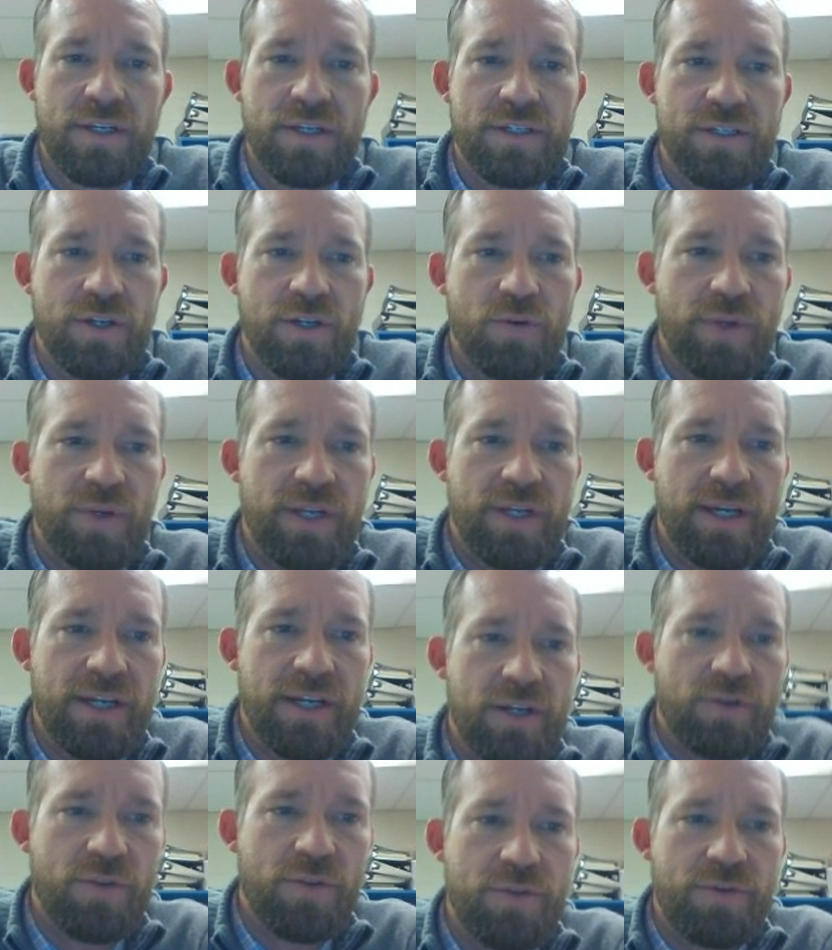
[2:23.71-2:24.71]
So we kind
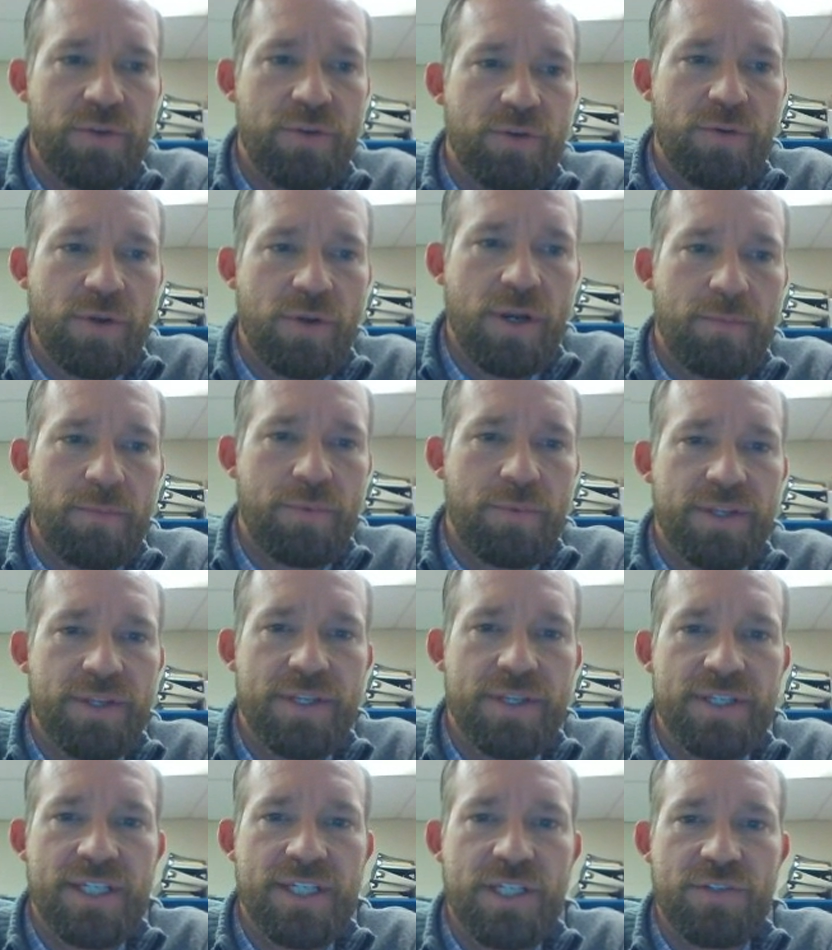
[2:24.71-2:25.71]
of go through
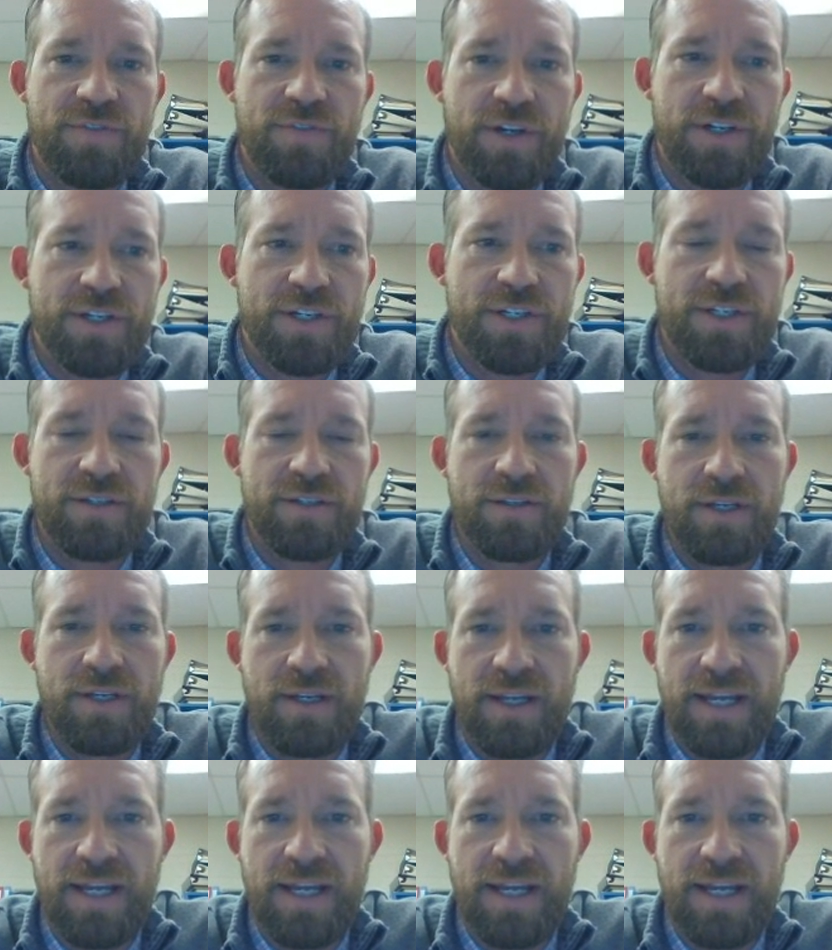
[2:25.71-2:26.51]
parentheses first.